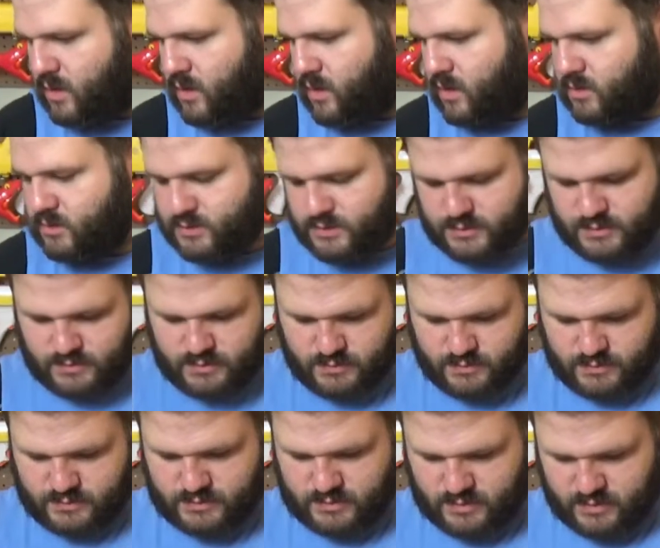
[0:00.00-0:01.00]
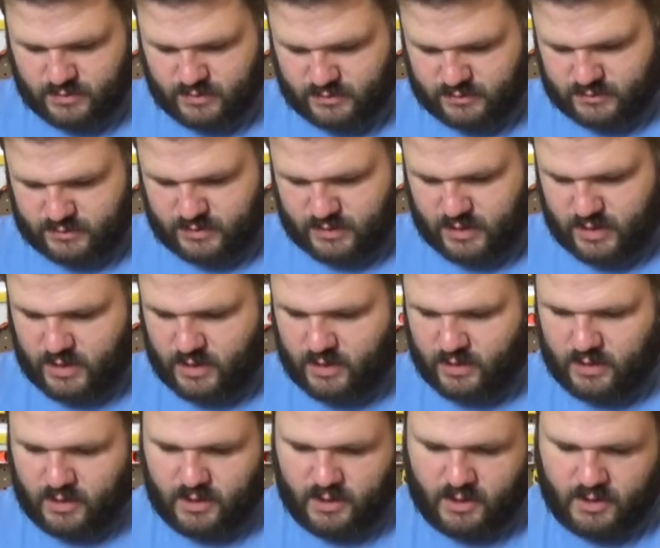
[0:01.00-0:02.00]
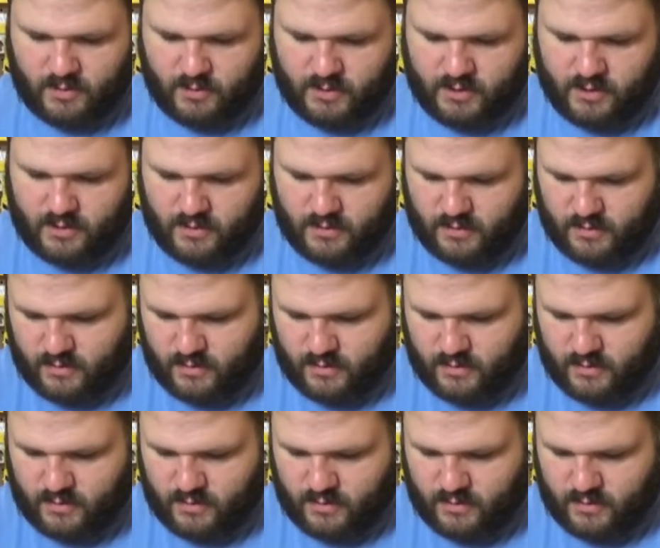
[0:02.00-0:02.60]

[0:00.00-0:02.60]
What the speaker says: I'll just use this guy and a hammer.